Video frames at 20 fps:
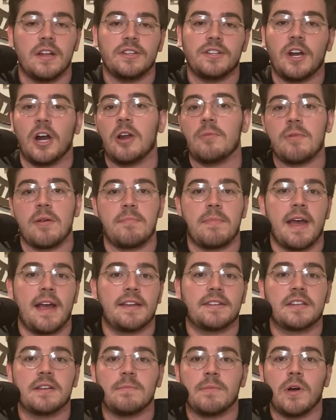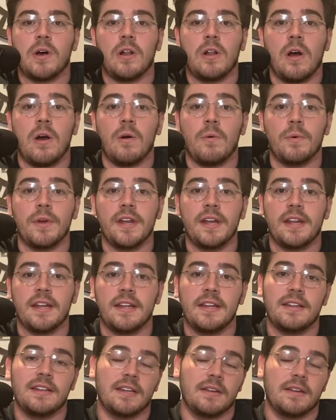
tournament basketball all weekend,